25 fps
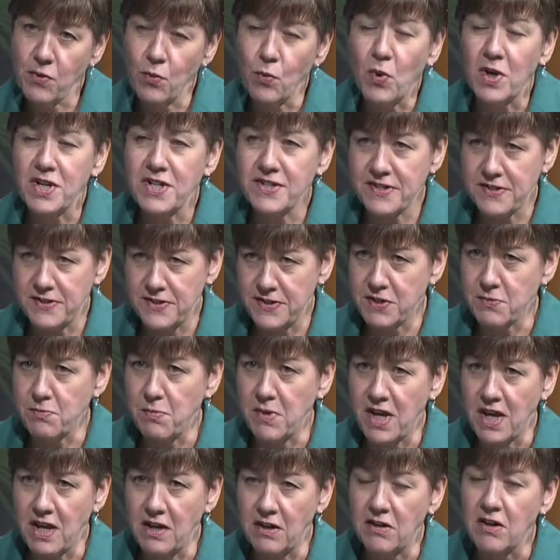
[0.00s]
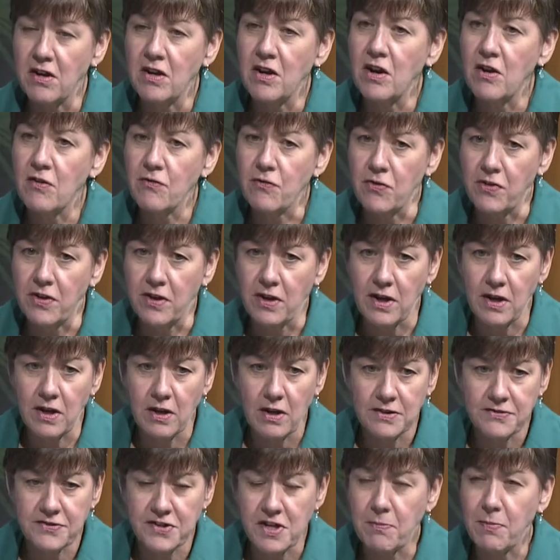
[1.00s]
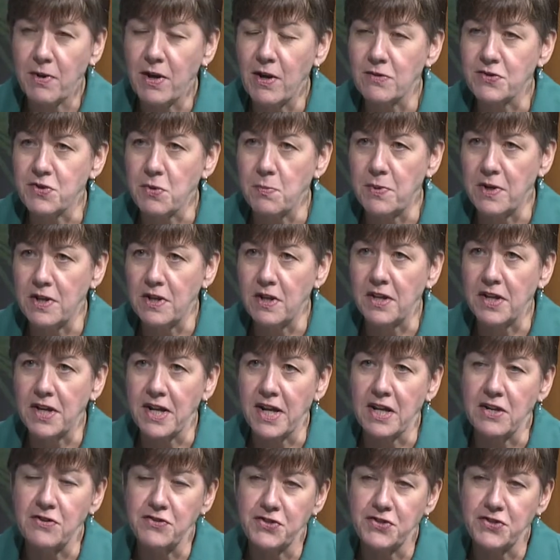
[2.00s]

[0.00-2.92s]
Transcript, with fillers: what does this mean for the CBO's ability